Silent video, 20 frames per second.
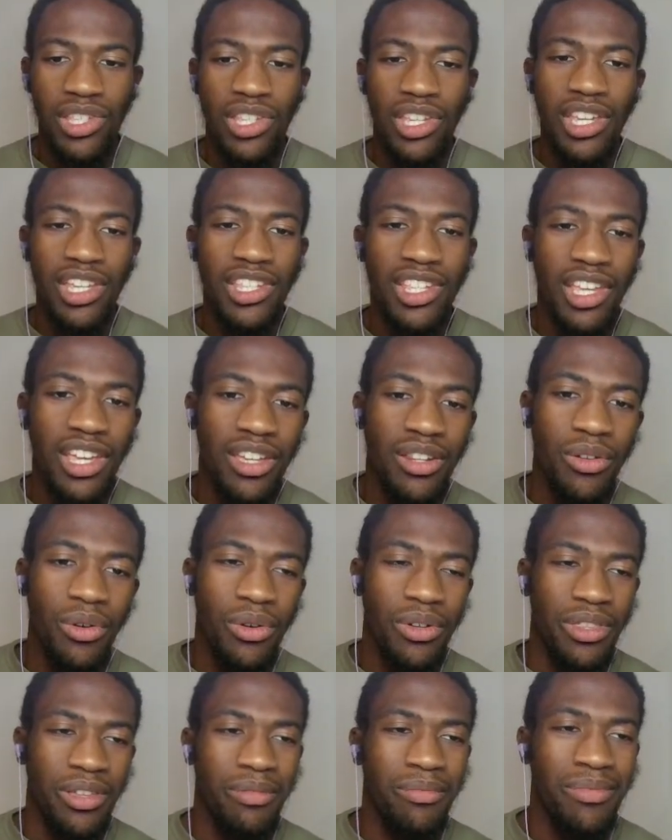Corvids are
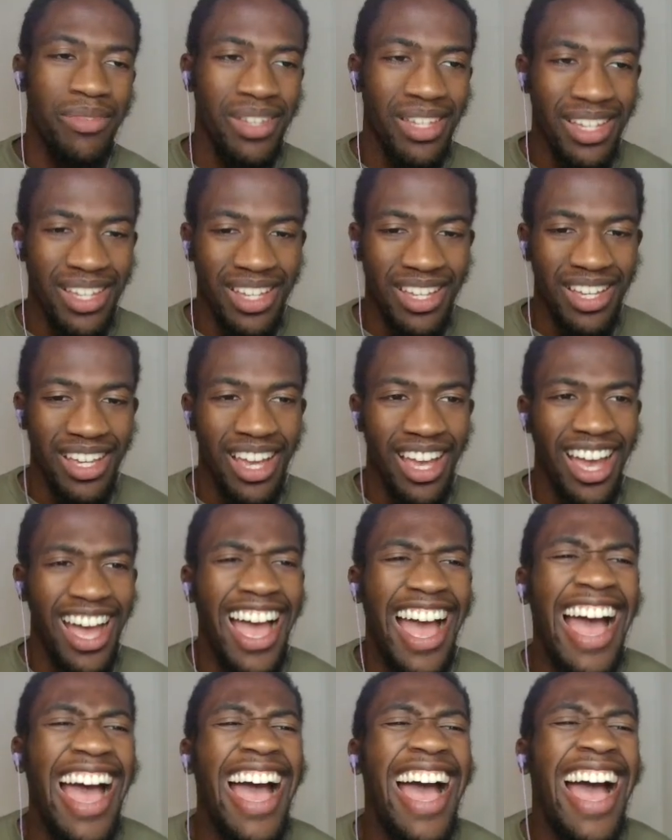blessed with many high
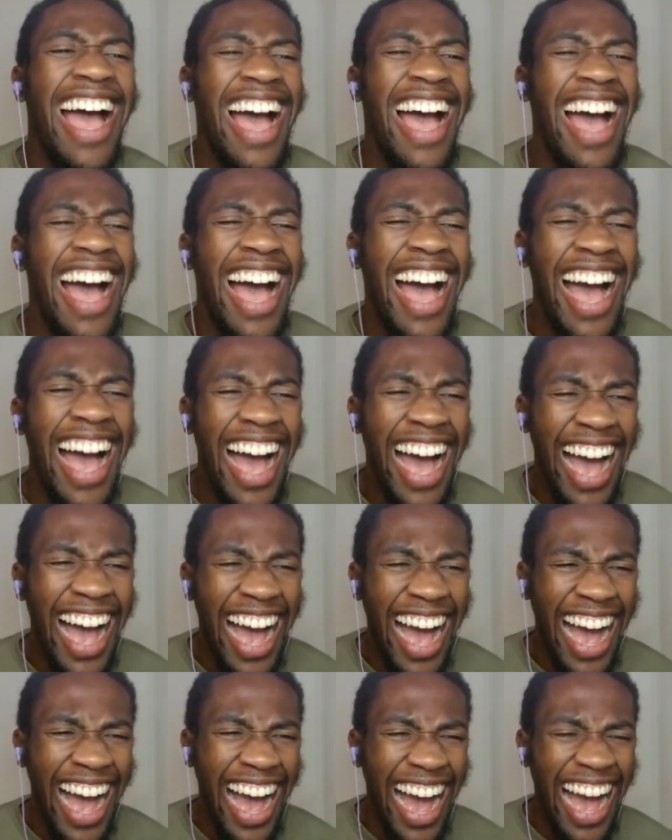stats, but power
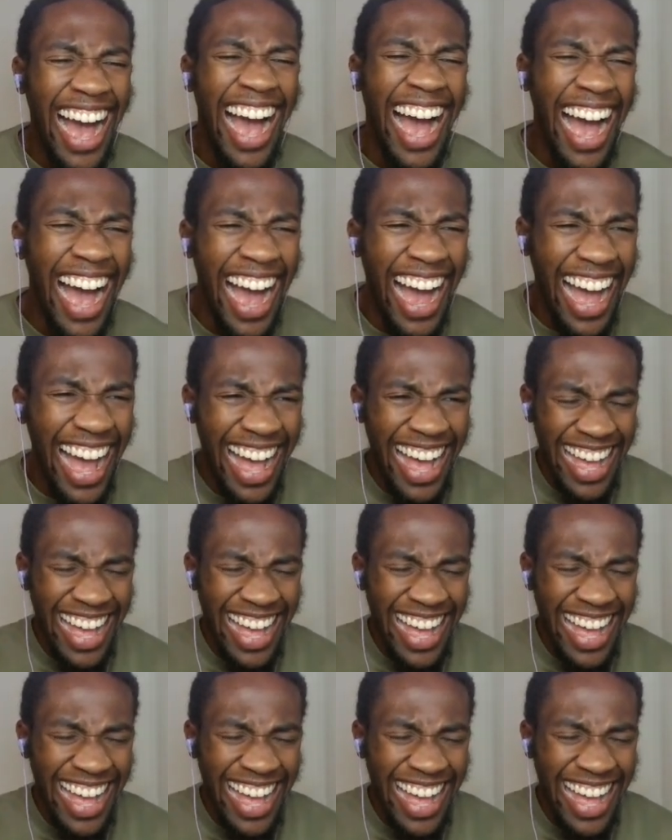is not one of them.